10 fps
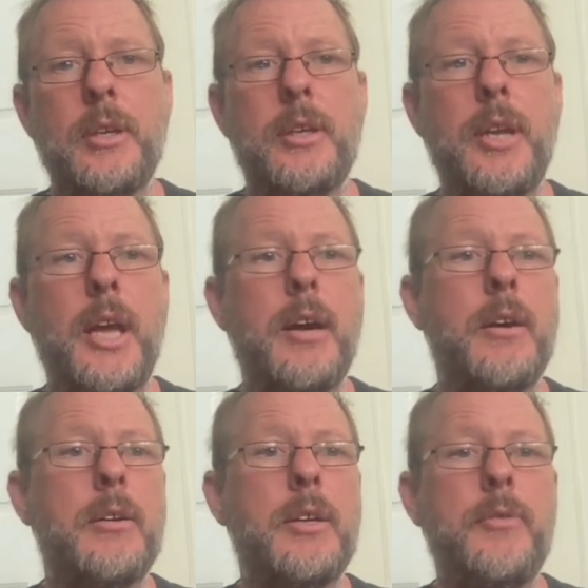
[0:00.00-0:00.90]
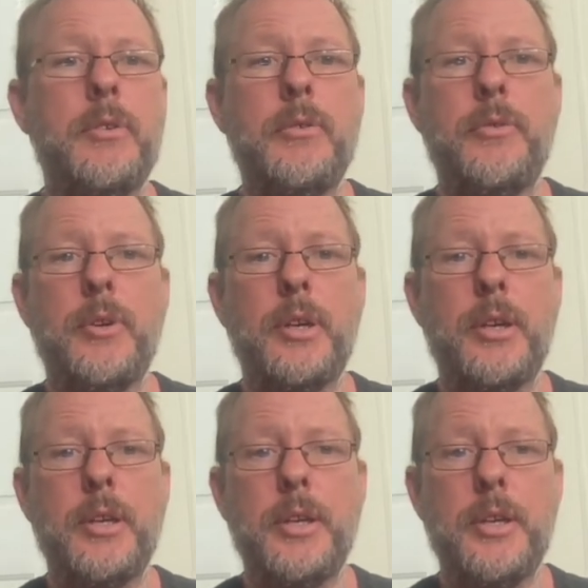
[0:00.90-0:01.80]
Now I'll give you
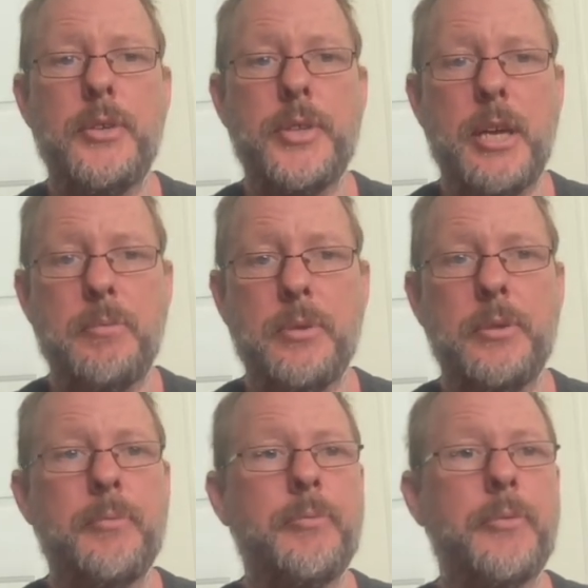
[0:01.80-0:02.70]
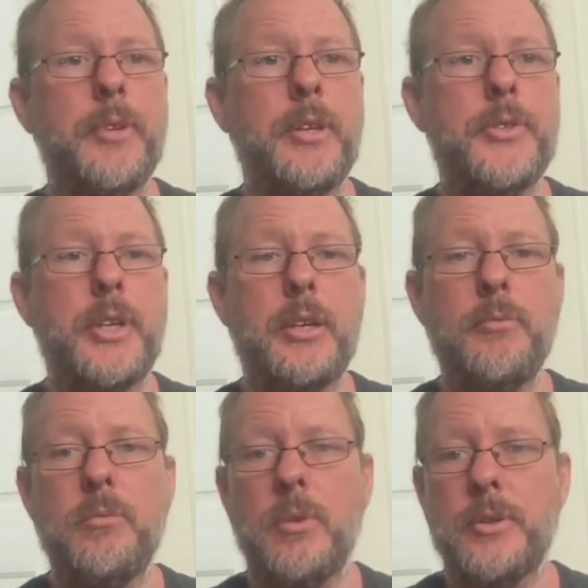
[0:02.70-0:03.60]
an example in a second
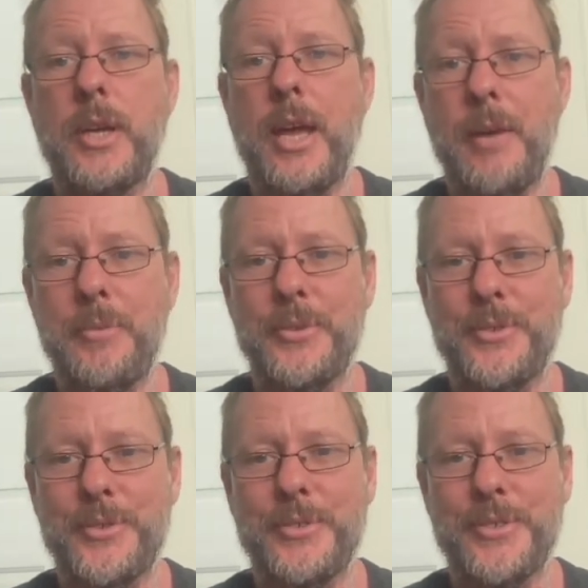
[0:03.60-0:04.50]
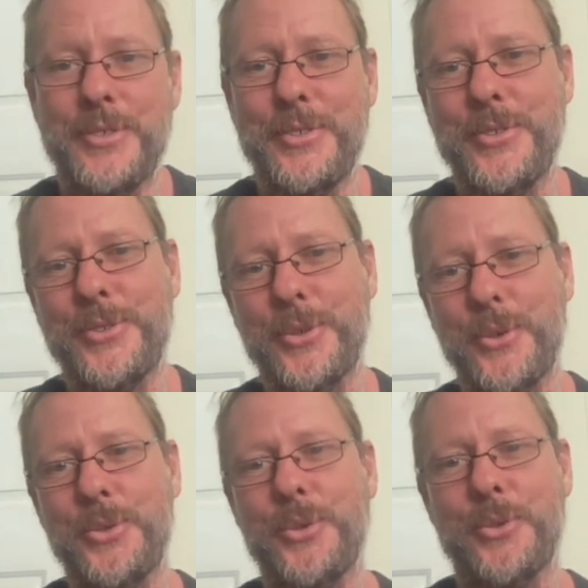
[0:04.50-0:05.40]
of what happens. So this is the
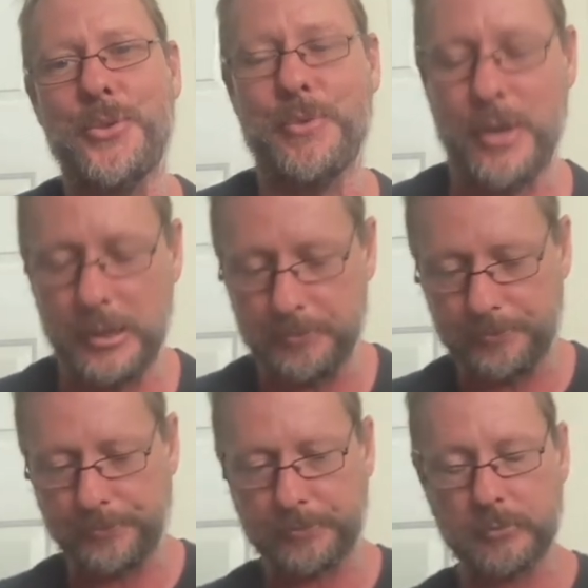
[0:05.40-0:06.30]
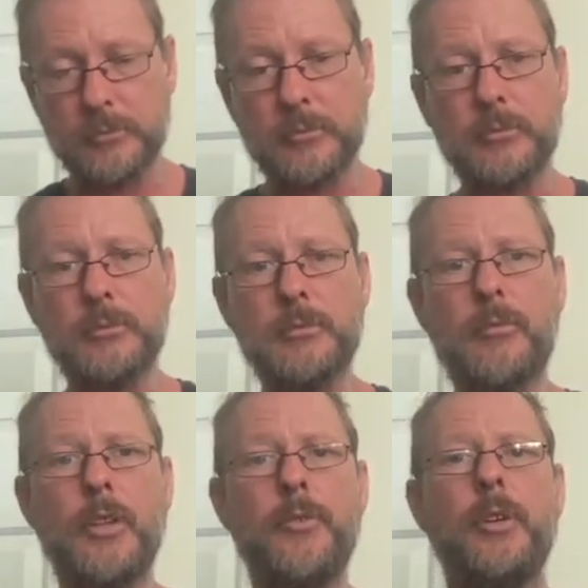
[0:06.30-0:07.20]
good news, right?
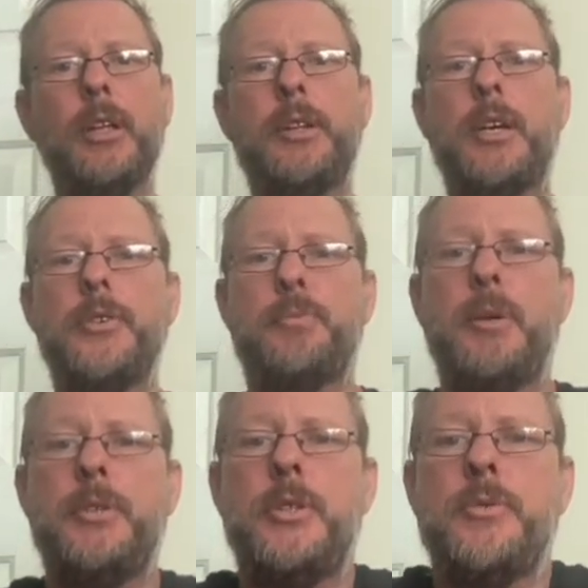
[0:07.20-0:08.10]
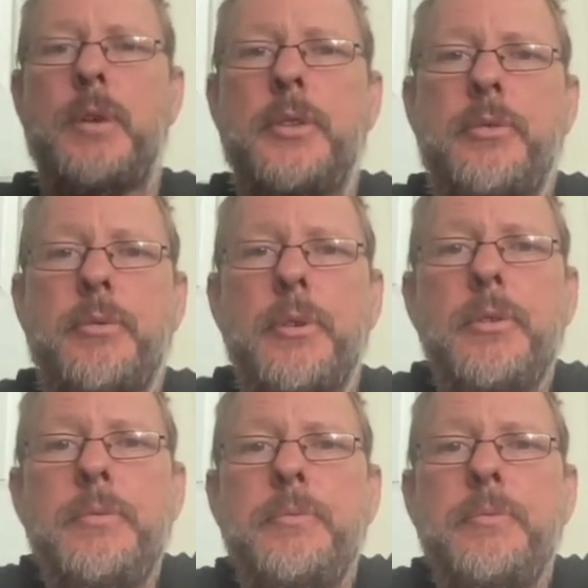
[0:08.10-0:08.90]
If you let those species run through,